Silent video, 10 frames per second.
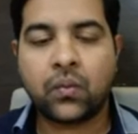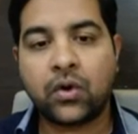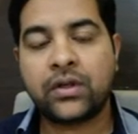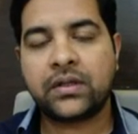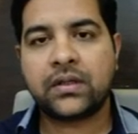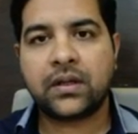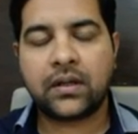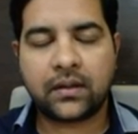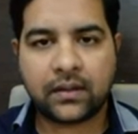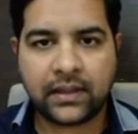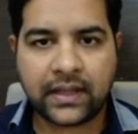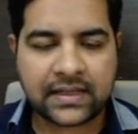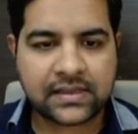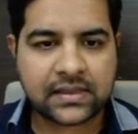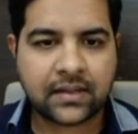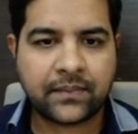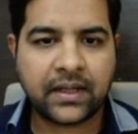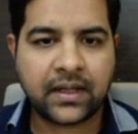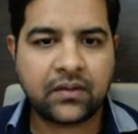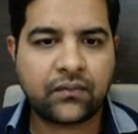want links
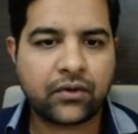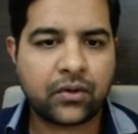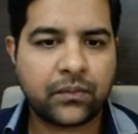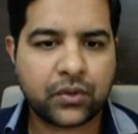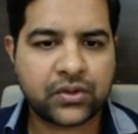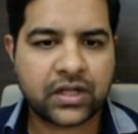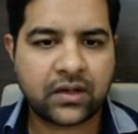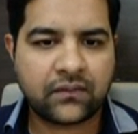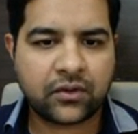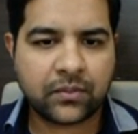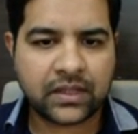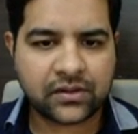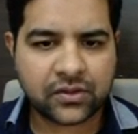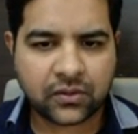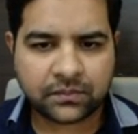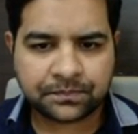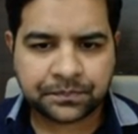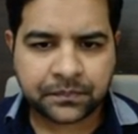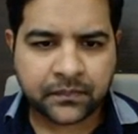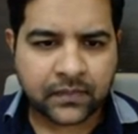coming in from those kind of domains. So
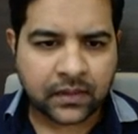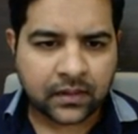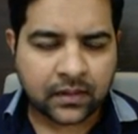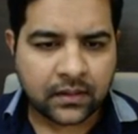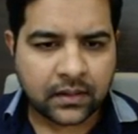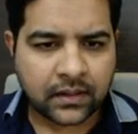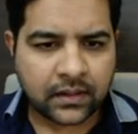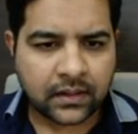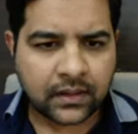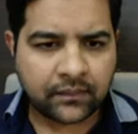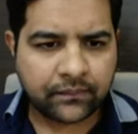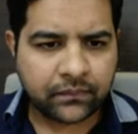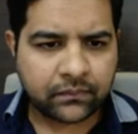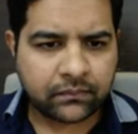let